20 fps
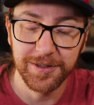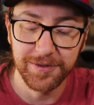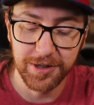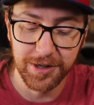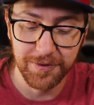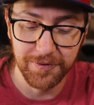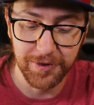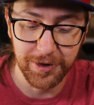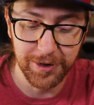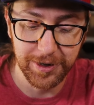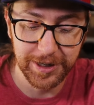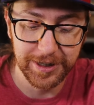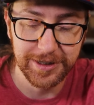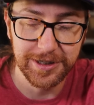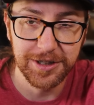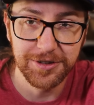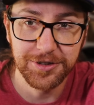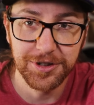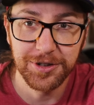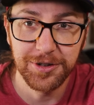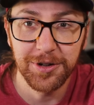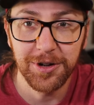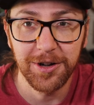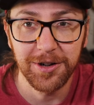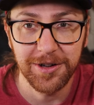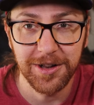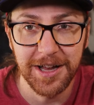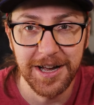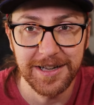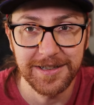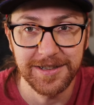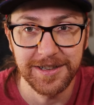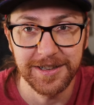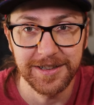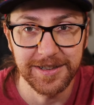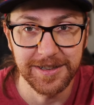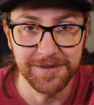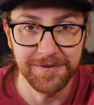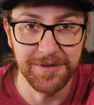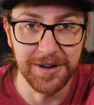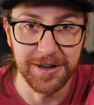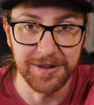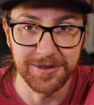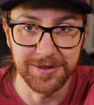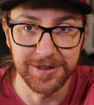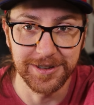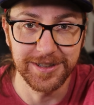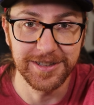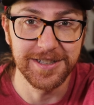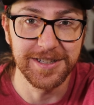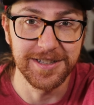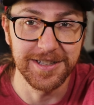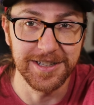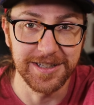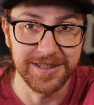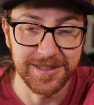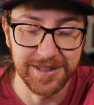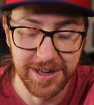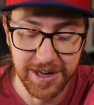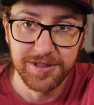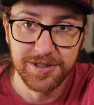of converting Dungeon Crawl Classics in Foundry to this.